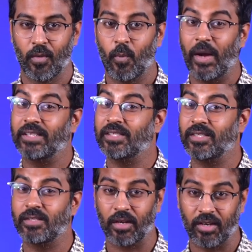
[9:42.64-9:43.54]
While this
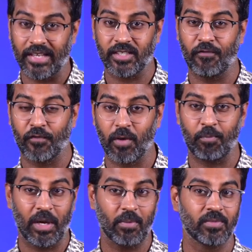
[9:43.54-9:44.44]
is aggressive for a
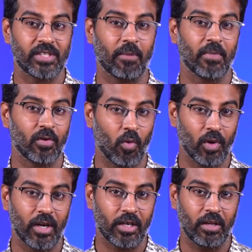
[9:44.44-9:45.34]
premium segment
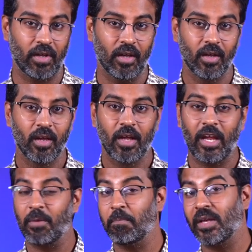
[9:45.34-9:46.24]
OLED TV,
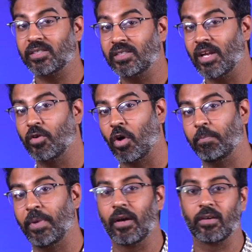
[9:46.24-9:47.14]
it may still
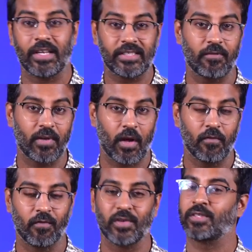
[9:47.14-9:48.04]
not be aggressive
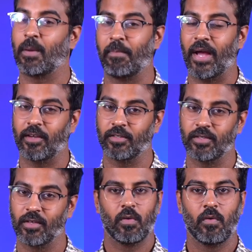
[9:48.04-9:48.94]
enough for some buyers.
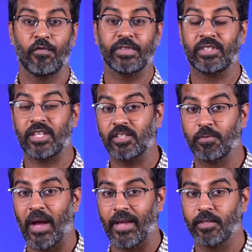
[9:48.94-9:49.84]
For such
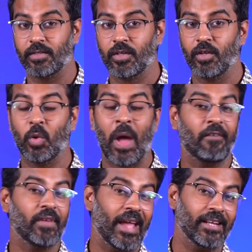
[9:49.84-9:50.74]
buyers, you
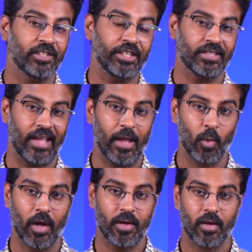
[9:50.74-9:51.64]
have LG's
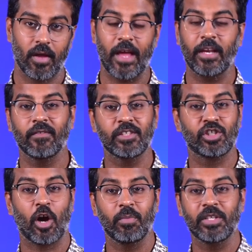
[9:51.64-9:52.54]
A1 and even
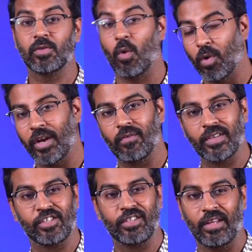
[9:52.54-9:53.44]
Xiaomi's OLED
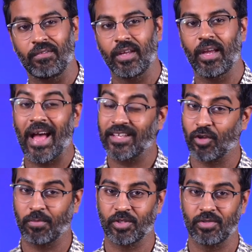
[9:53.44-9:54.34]
Vision TV as
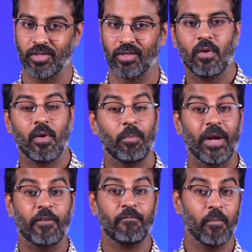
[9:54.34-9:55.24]
options.
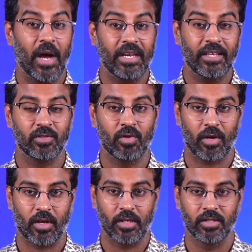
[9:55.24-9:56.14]
But if money is not
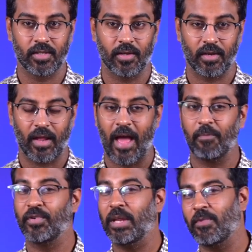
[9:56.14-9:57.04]
a concern
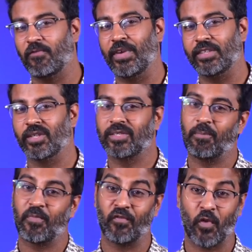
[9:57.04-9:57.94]
and premium features
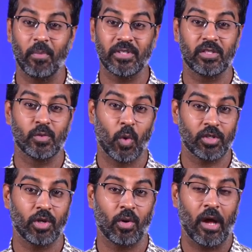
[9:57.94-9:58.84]
and performance is
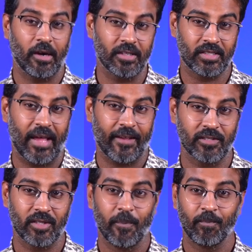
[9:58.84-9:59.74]
what your heart
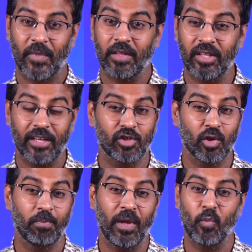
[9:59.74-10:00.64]
desires, then there
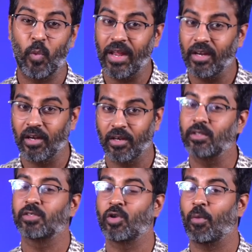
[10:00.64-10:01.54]
should be very
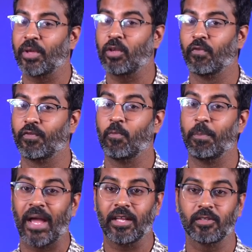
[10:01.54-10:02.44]
little stopping you from
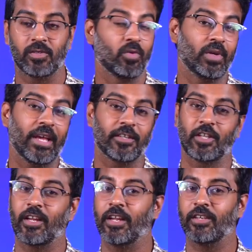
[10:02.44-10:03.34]
buying the Sony
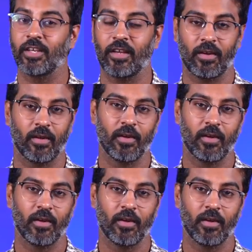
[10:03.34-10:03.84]
XR80K.